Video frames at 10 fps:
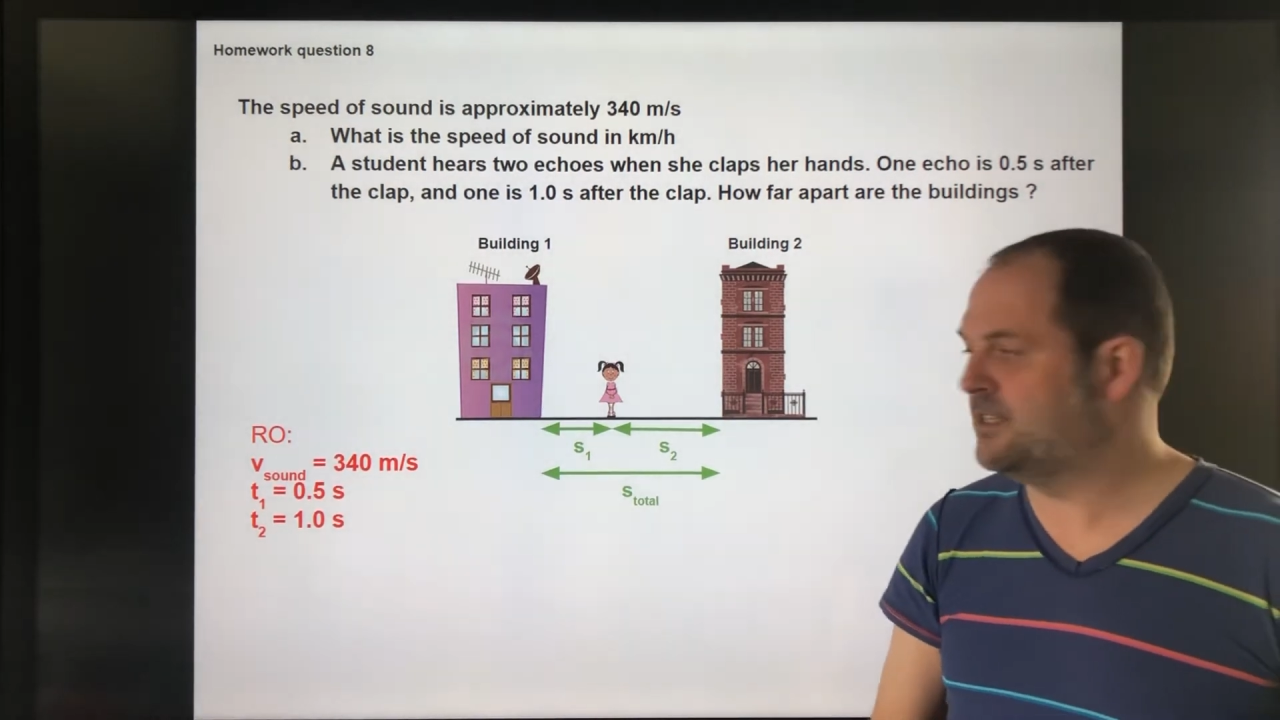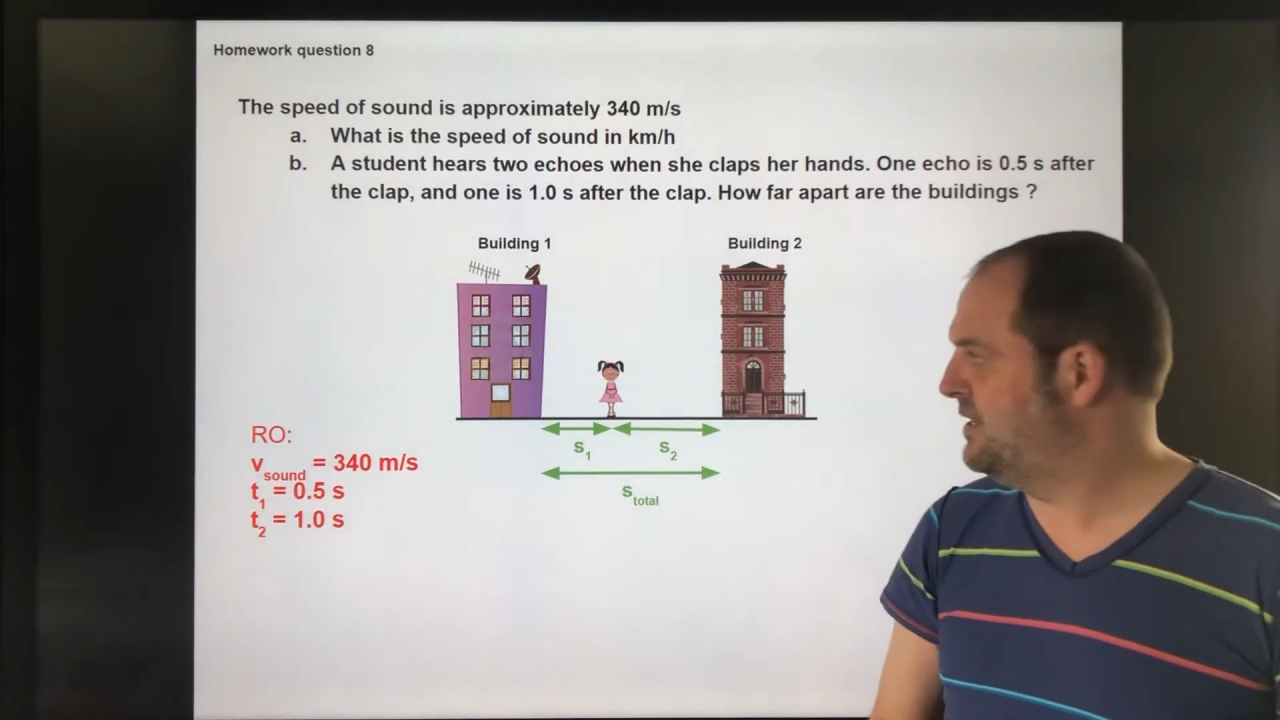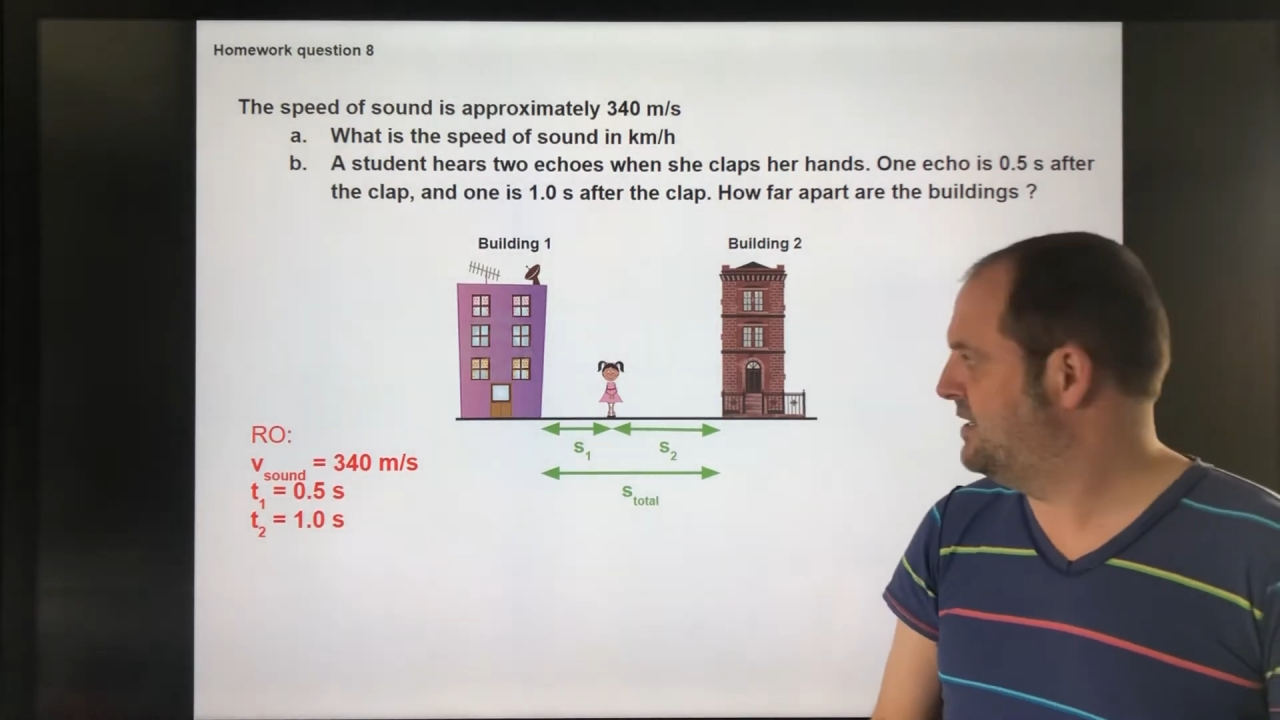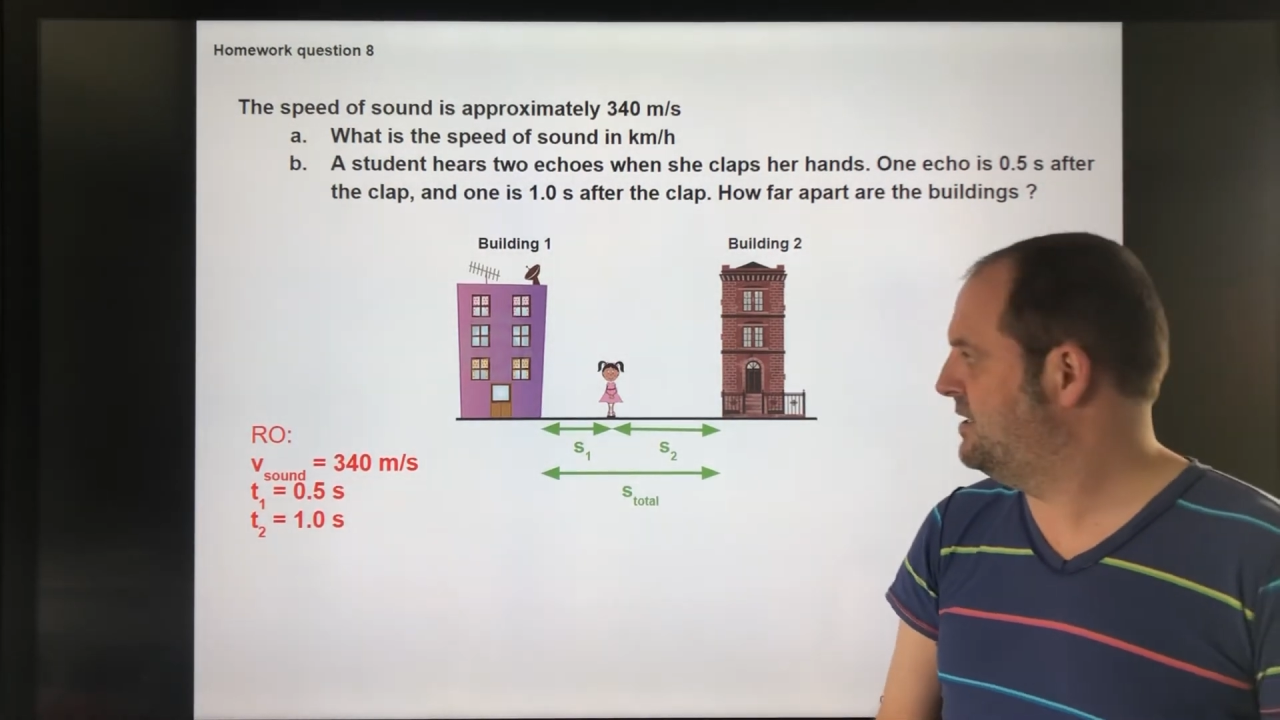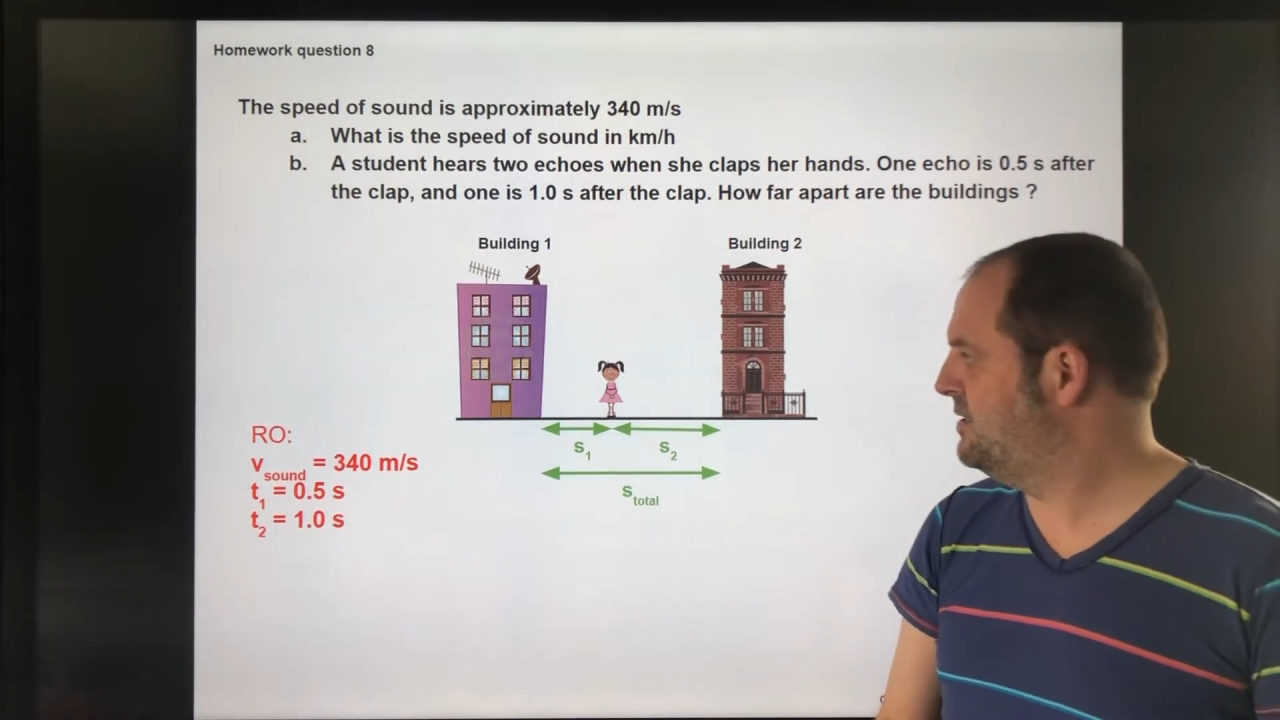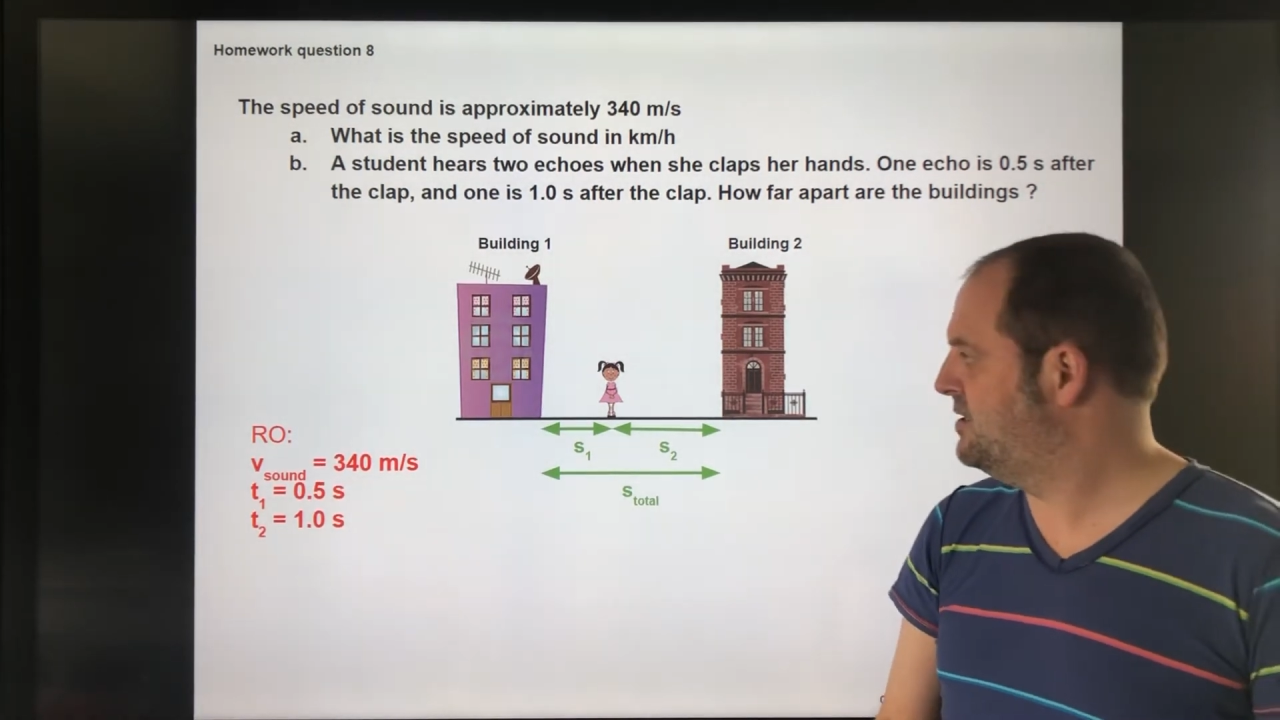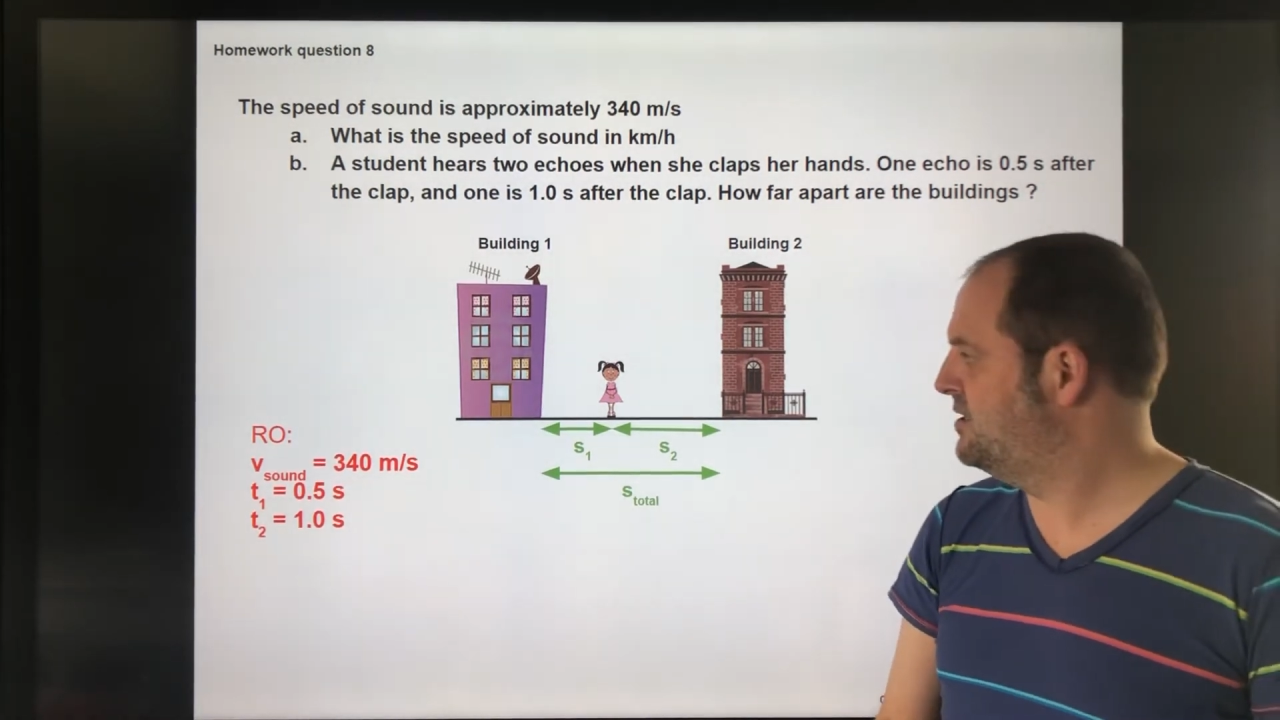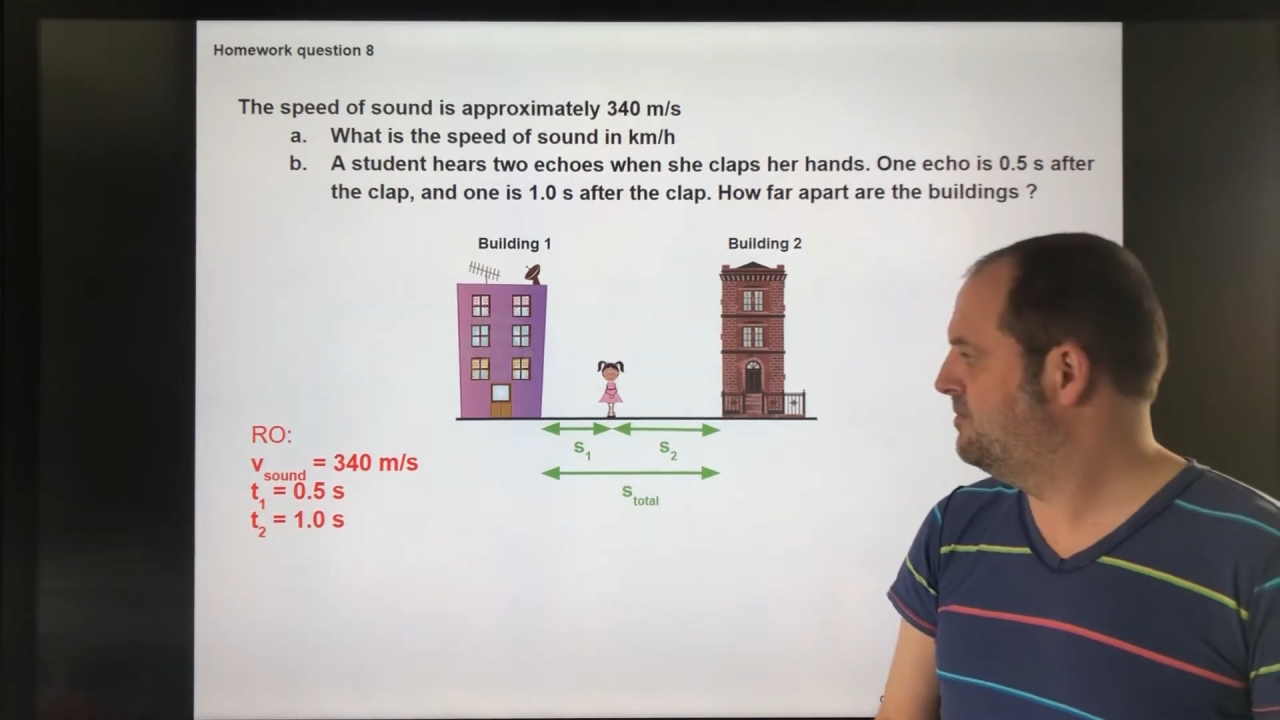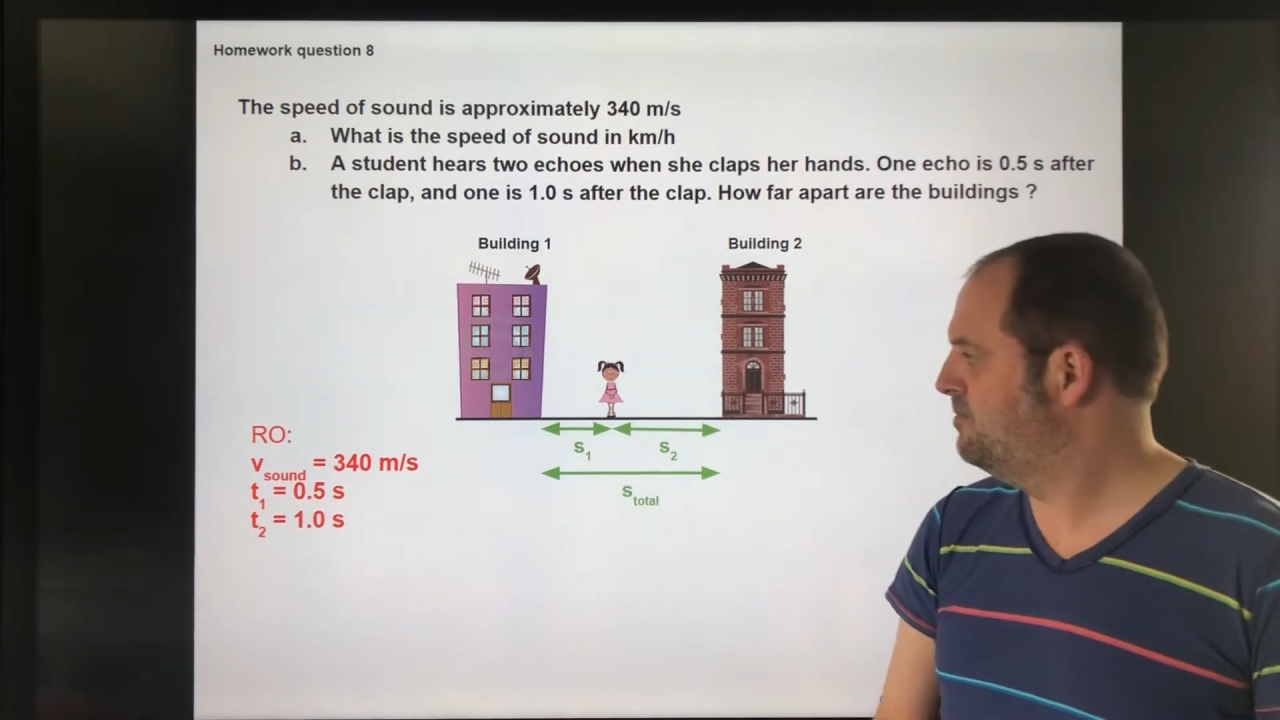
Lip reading: distance.